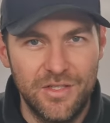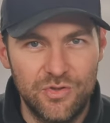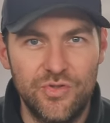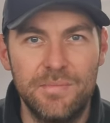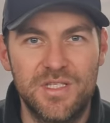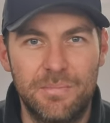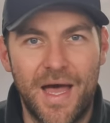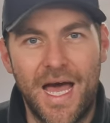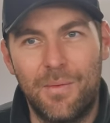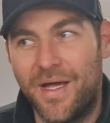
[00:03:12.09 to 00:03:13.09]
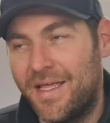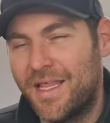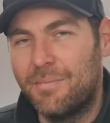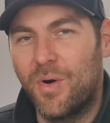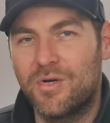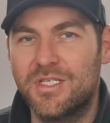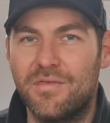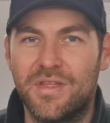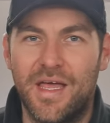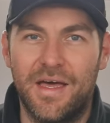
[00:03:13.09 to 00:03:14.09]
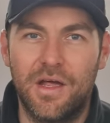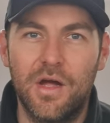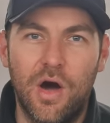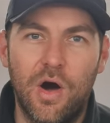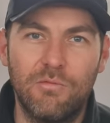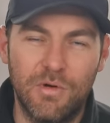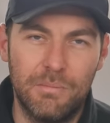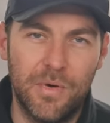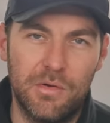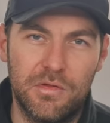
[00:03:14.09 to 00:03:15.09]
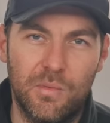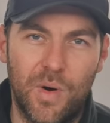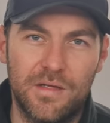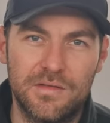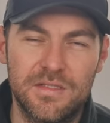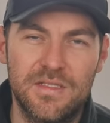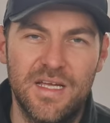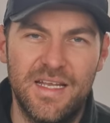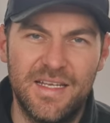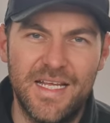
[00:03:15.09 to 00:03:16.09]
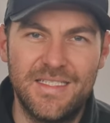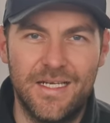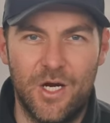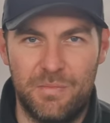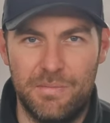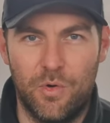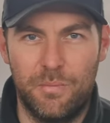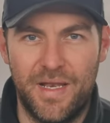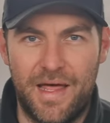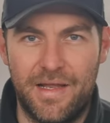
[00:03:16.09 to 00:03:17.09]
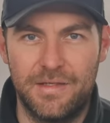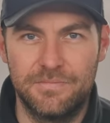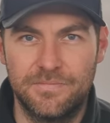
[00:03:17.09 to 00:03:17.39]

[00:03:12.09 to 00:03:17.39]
trips the power in that box over there, and I can't run both at once. Needs a little bit more planning.